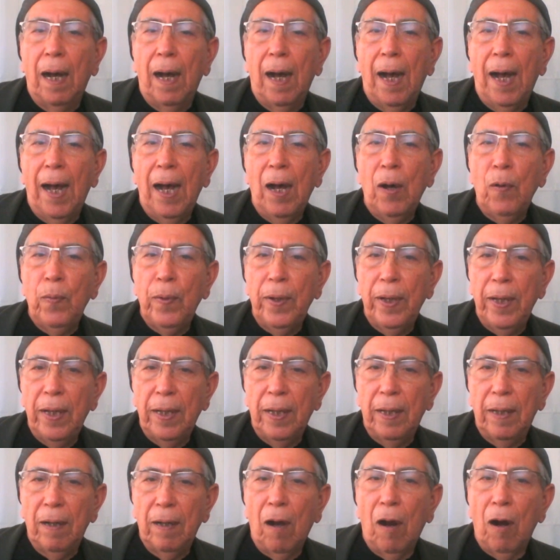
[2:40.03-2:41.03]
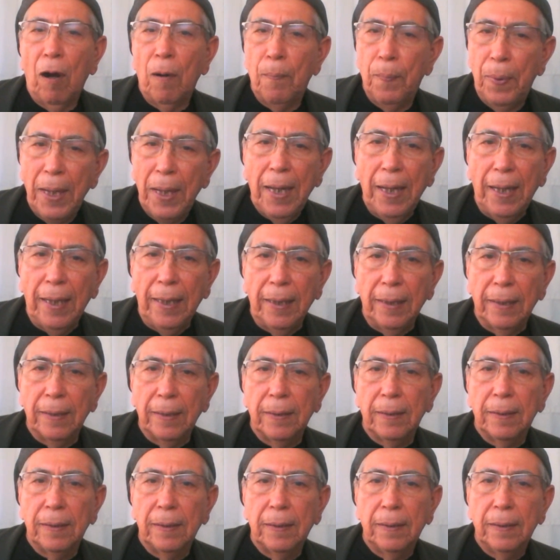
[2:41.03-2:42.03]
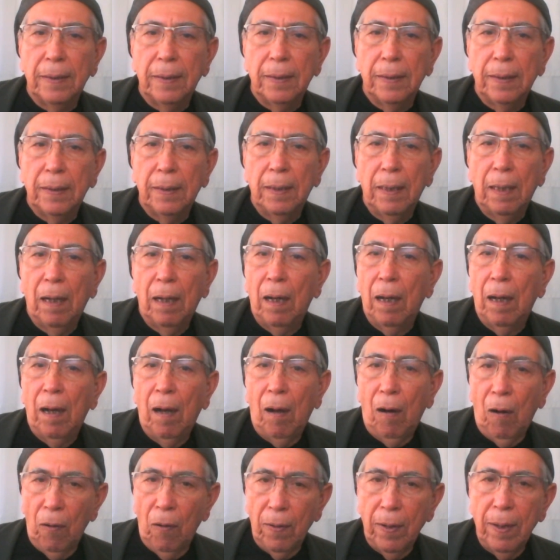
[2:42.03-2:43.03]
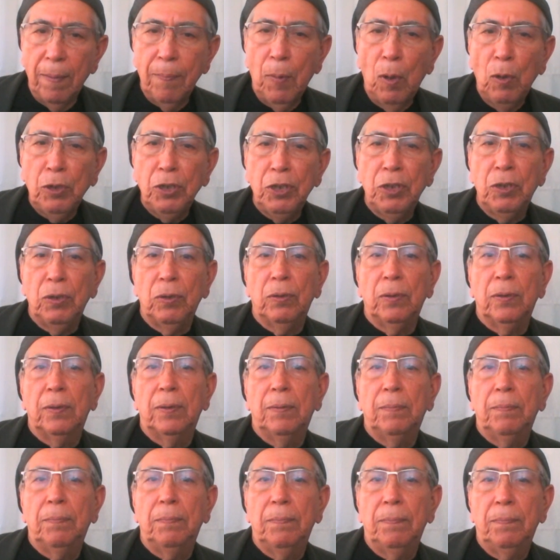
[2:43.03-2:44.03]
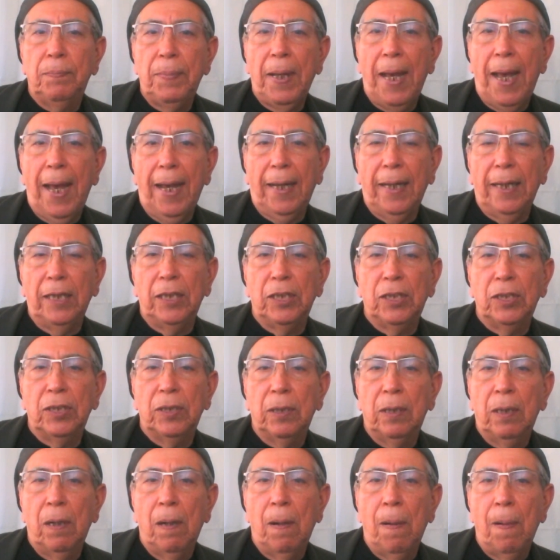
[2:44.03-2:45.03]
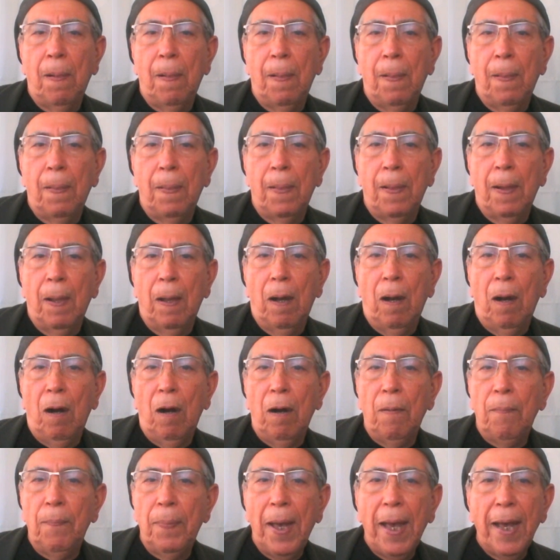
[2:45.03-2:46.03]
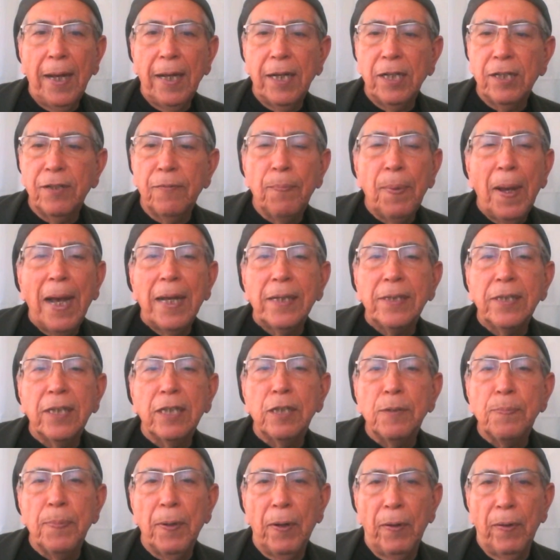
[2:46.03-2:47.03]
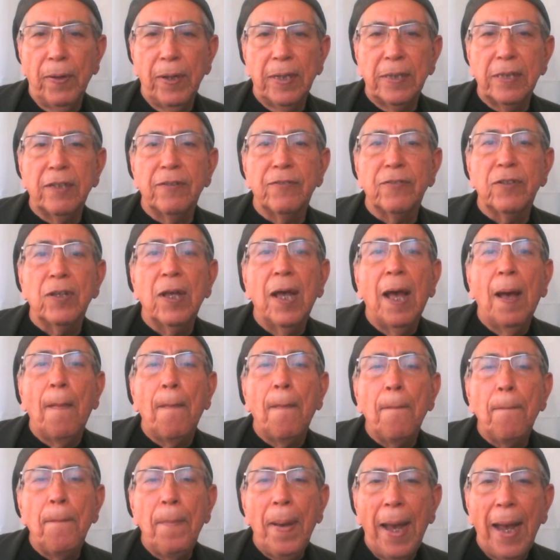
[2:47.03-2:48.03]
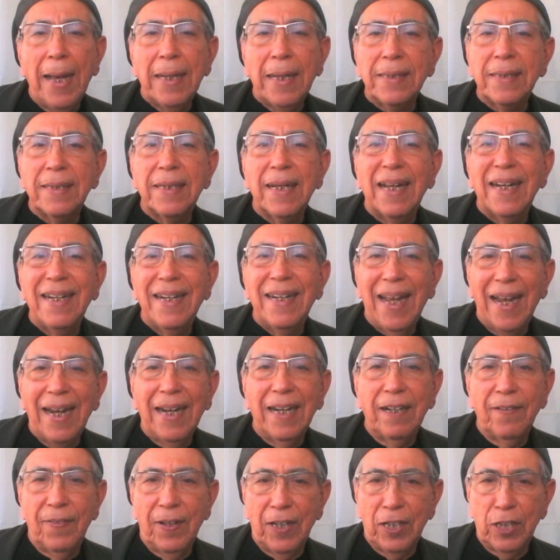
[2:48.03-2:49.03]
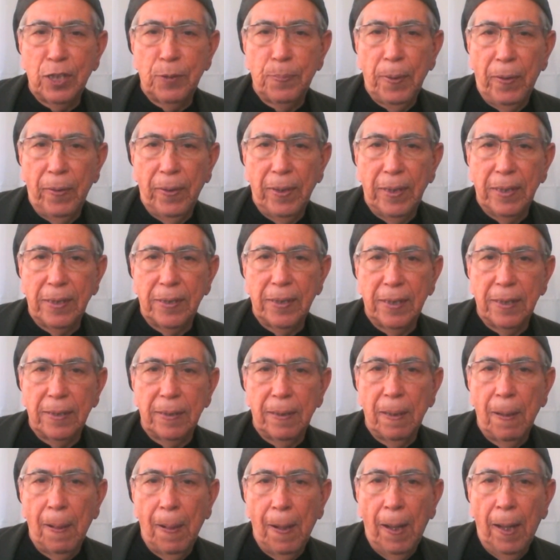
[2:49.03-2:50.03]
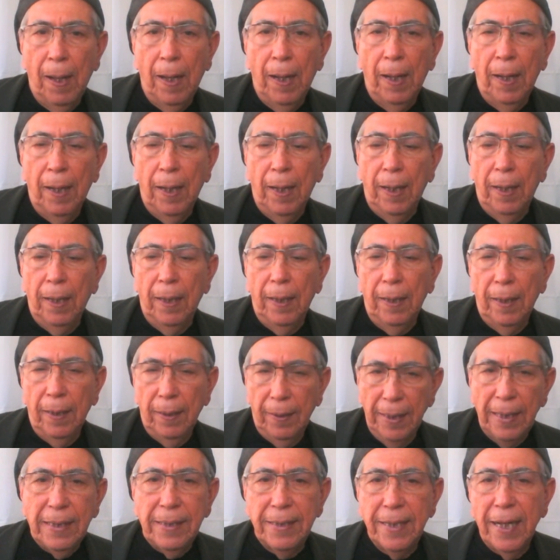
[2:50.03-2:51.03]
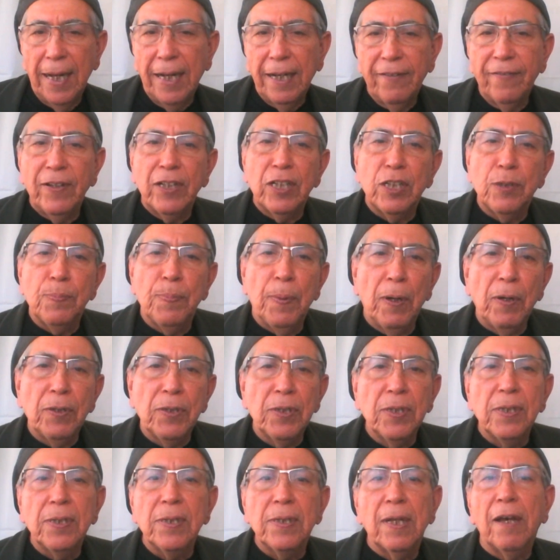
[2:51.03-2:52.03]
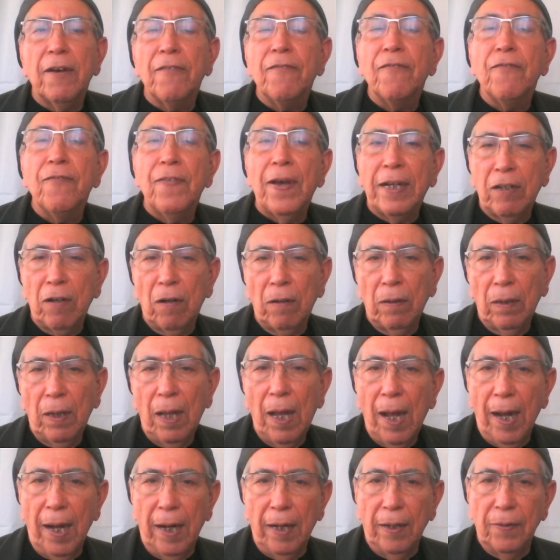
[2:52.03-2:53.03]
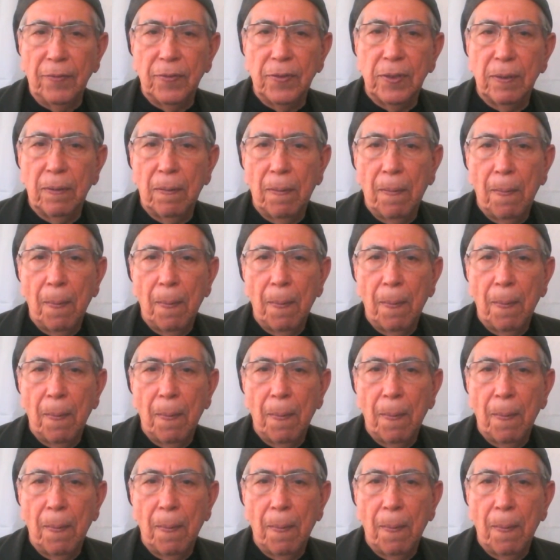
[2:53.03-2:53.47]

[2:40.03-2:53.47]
how we are being, our emotional baggage, our baggage of past experiences, past negative experiences. These negative experiences affect our lives.